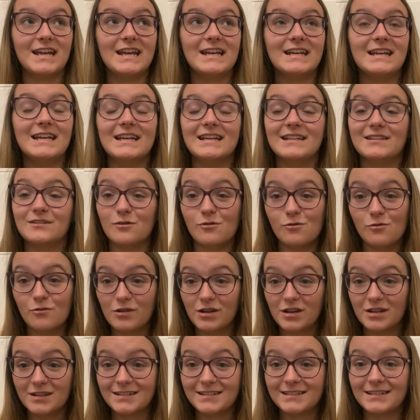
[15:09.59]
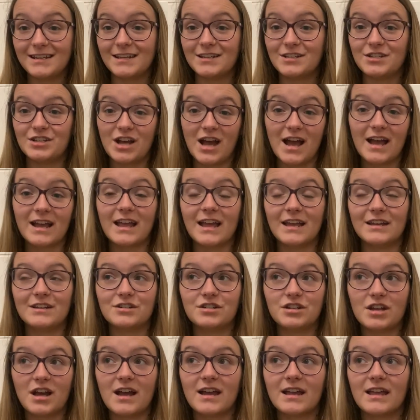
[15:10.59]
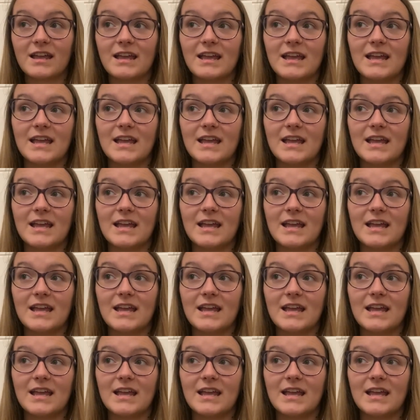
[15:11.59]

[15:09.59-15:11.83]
It is August and Jack